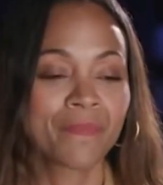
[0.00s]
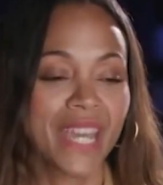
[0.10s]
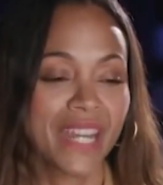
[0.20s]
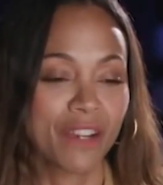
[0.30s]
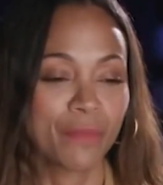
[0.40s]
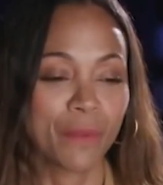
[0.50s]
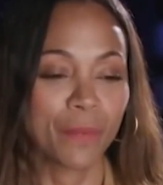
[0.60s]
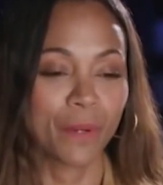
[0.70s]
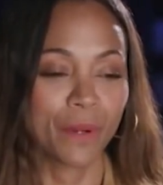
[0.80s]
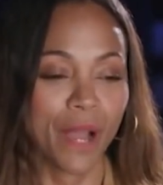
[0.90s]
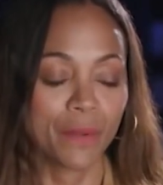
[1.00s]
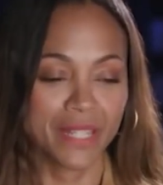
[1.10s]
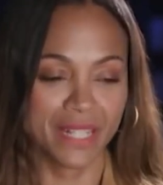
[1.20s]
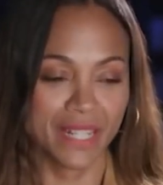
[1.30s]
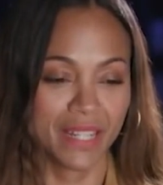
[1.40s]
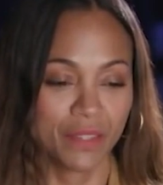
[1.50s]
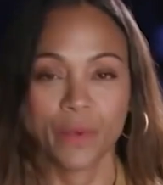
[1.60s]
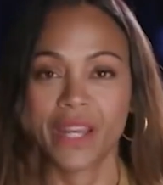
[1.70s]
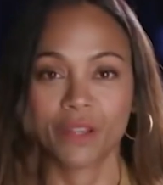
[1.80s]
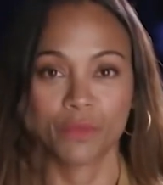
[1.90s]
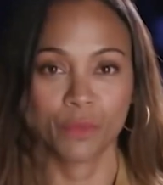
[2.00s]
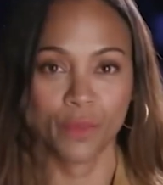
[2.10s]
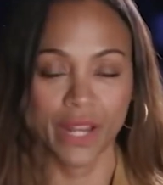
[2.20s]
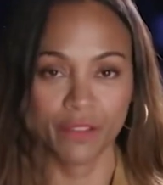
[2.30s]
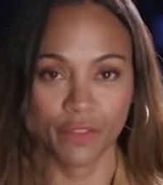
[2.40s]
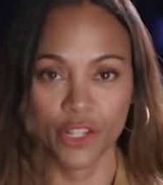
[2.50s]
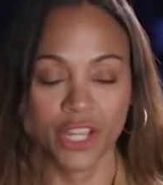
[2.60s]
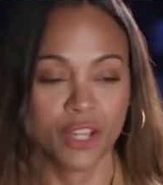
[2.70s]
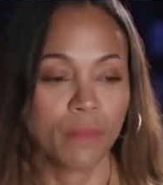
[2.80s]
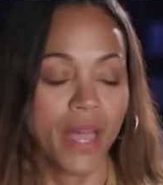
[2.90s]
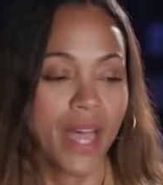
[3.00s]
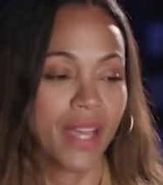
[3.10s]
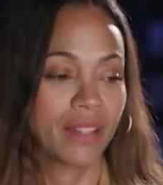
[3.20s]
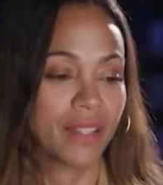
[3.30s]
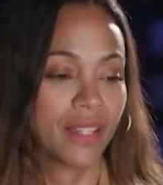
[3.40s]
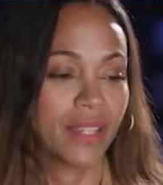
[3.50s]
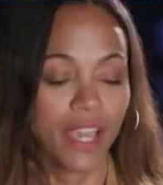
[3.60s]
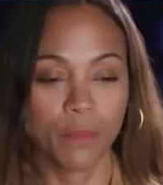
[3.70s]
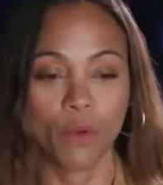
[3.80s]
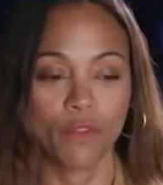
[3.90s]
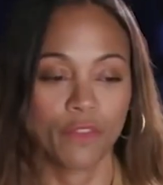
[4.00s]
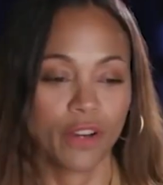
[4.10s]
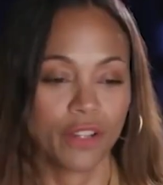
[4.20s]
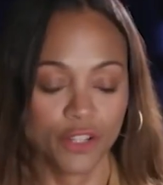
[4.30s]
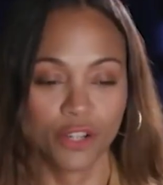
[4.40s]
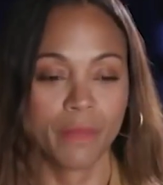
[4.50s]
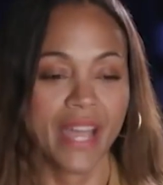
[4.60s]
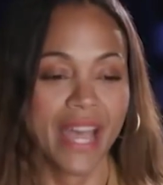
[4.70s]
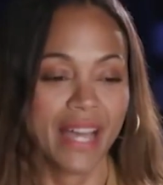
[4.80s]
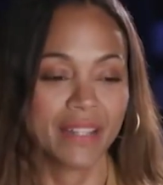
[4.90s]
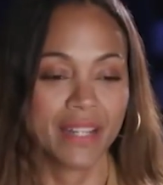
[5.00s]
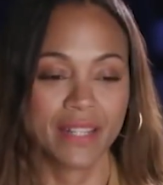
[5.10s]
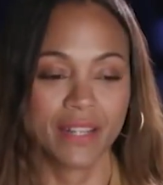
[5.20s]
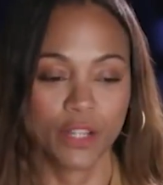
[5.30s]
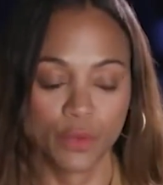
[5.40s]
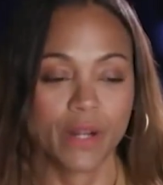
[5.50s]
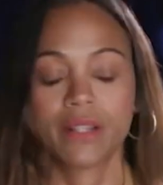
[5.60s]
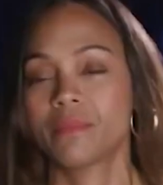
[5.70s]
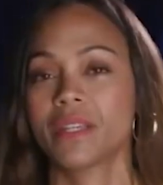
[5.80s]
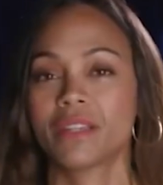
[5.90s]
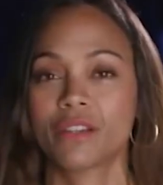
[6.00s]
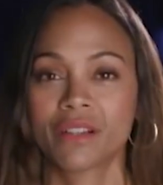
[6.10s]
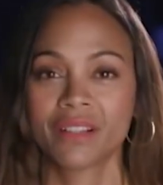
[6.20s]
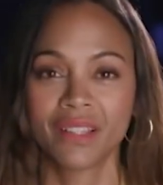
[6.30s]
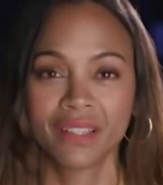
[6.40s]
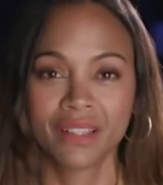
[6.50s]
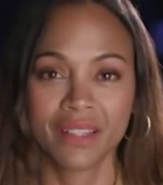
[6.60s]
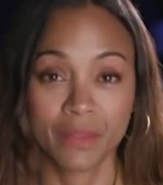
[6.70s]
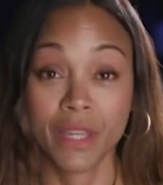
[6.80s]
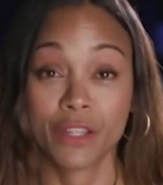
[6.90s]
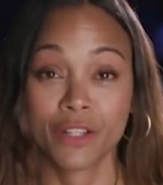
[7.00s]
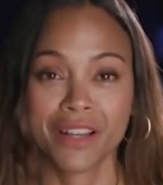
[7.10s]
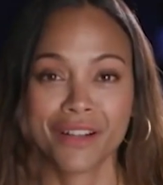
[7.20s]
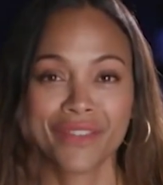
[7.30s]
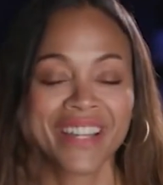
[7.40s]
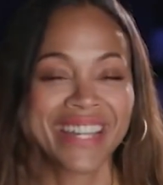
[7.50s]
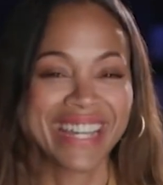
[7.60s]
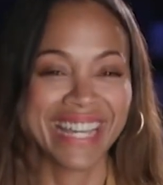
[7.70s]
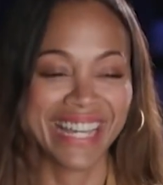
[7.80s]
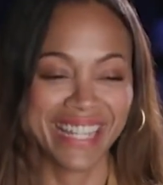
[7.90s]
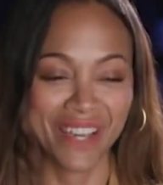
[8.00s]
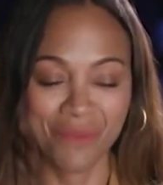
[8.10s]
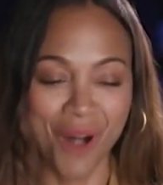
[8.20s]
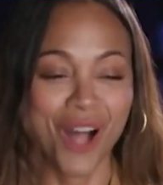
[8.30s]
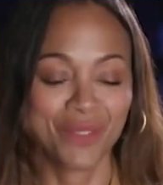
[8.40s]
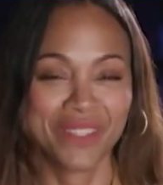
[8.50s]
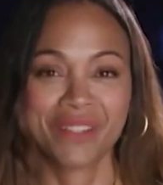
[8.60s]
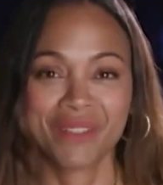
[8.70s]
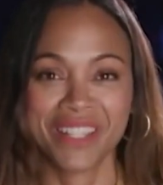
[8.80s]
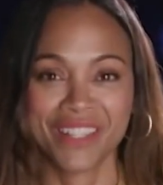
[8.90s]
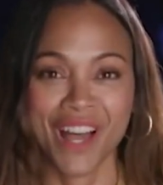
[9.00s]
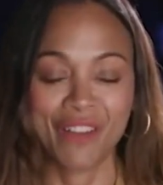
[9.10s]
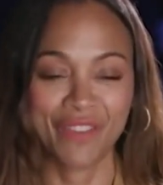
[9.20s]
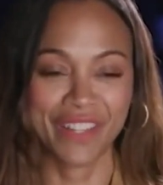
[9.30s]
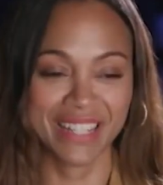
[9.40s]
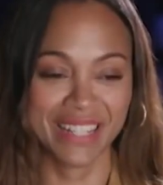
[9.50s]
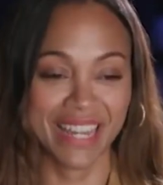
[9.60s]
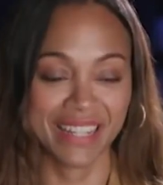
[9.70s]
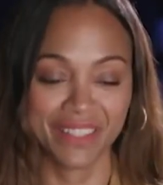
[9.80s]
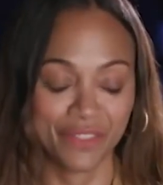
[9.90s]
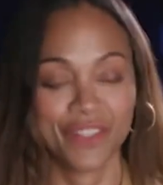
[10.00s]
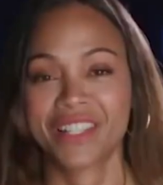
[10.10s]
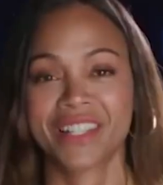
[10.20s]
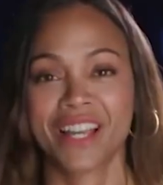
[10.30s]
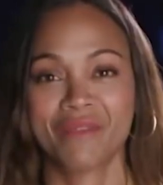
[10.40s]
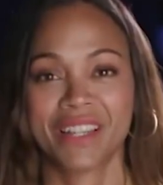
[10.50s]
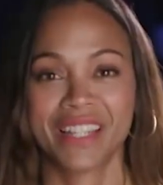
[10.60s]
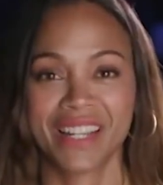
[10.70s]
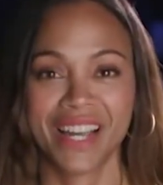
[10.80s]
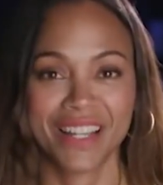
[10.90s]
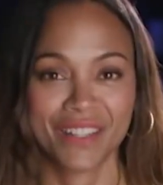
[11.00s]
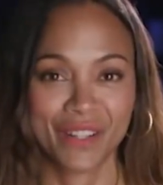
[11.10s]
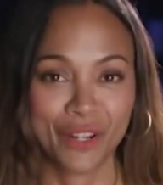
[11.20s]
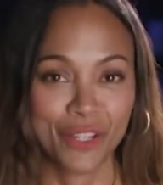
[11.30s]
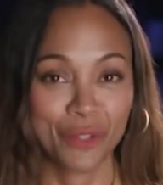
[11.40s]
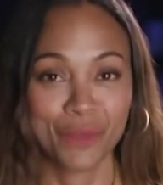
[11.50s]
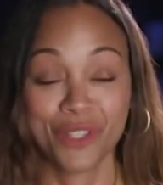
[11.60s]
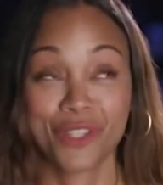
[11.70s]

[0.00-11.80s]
And I remember I was sitting in the waiting room waiting for Jim, and he came over and shook my hand, and he said, "Are you ready to meet your, to meet yourself?" And I walked with him to his office, and I, the first time I laid eyes on her, she was